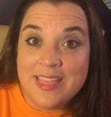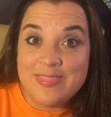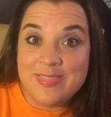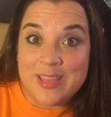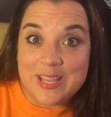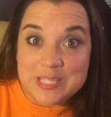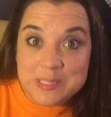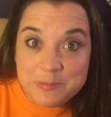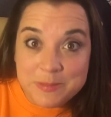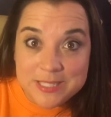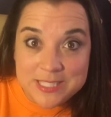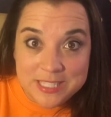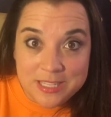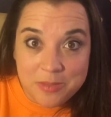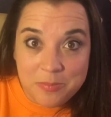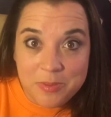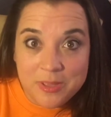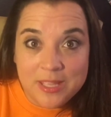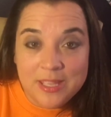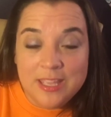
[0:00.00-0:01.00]
that's my
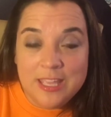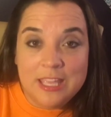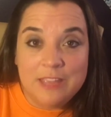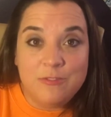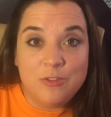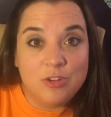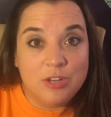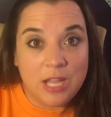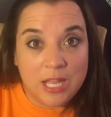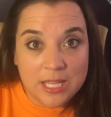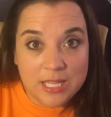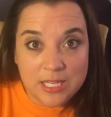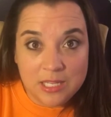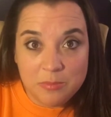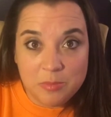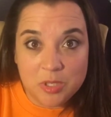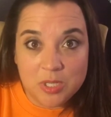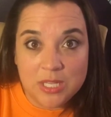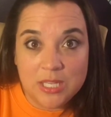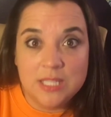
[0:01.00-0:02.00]
tip. If you're not getting
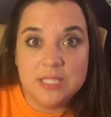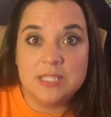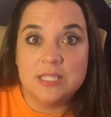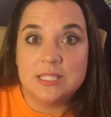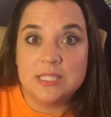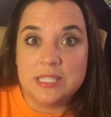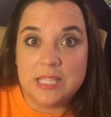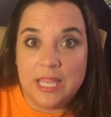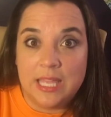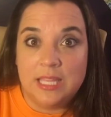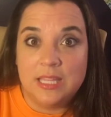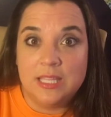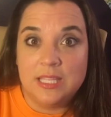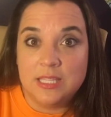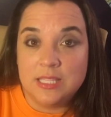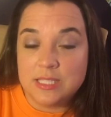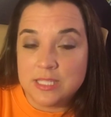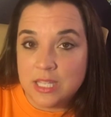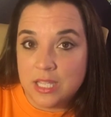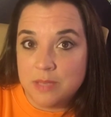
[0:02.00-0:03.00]
bookings, it's likely
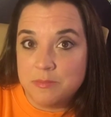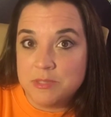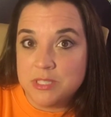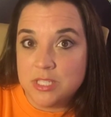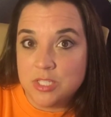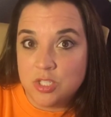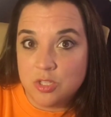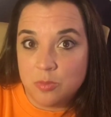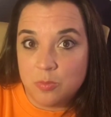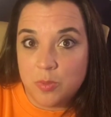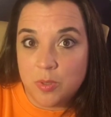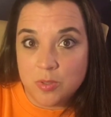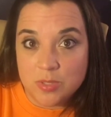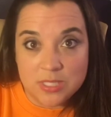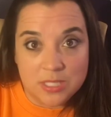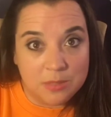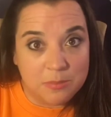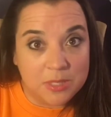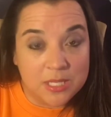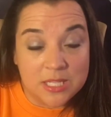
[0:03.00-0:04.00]
the times that you're
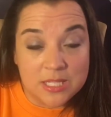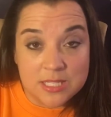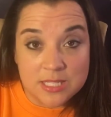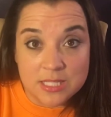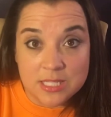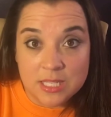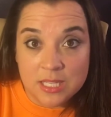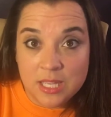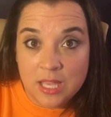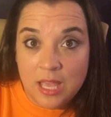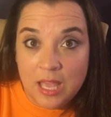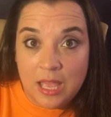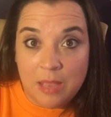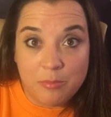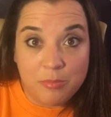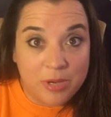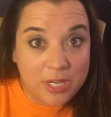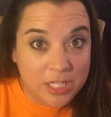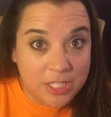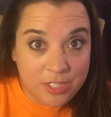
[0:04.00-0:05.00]
posting because
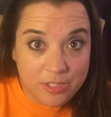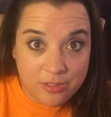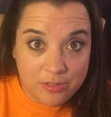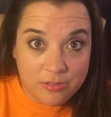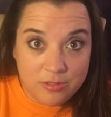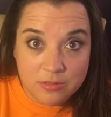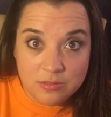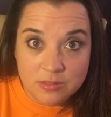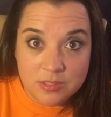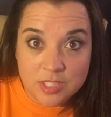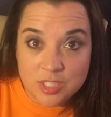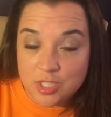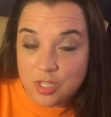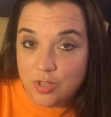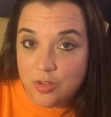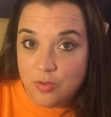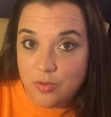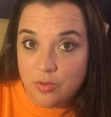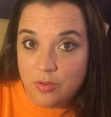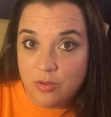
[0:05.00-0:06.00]
I'm brand new.
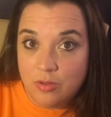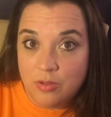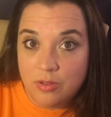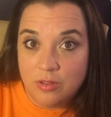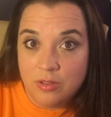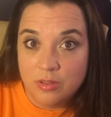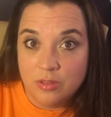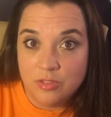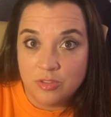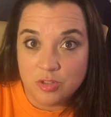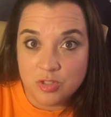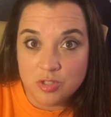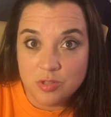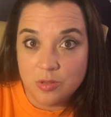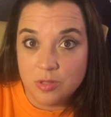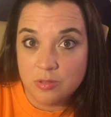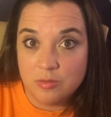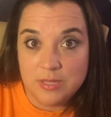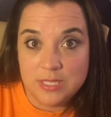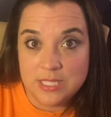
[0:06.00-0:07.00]
So there's no
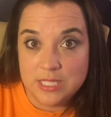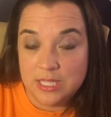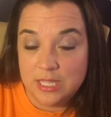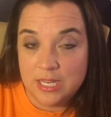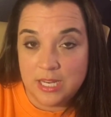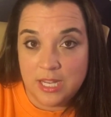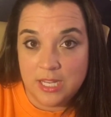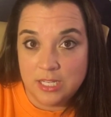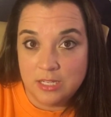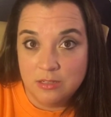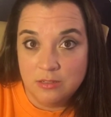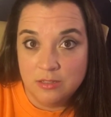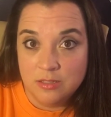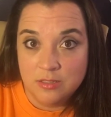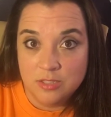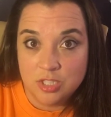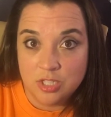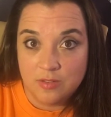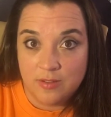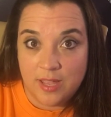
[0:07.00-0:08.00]
other reason that I
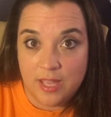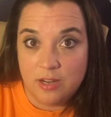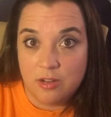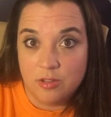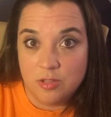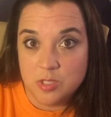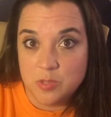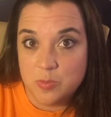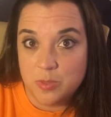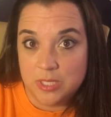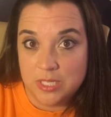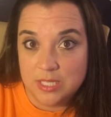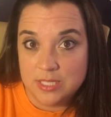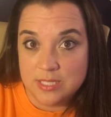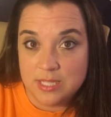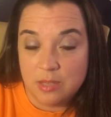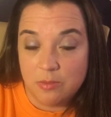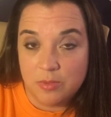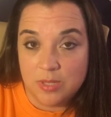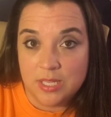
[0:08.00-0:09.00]
should have had all those bookings
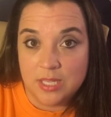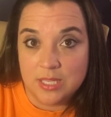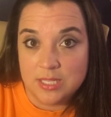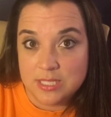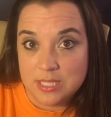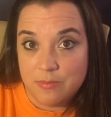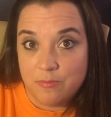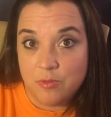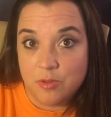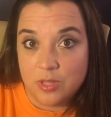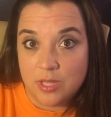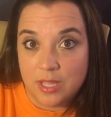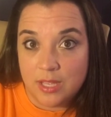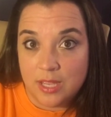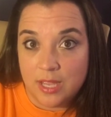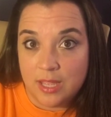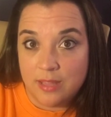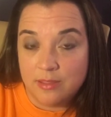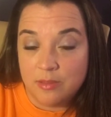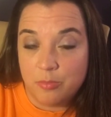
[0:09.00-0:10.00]
that week except for that I
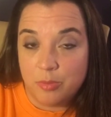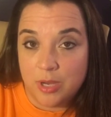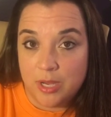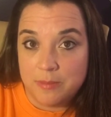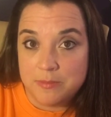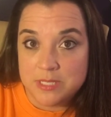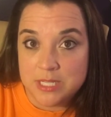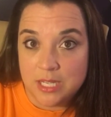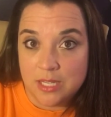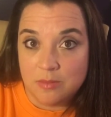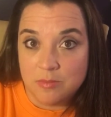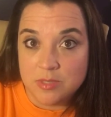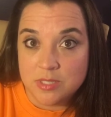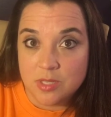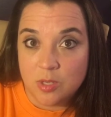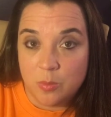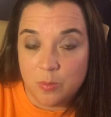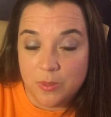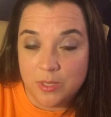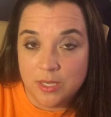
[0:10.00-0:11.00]
had the prime times
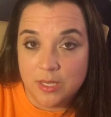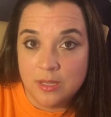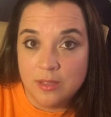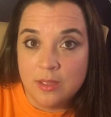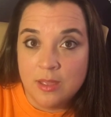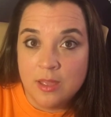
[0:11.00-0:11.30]
open.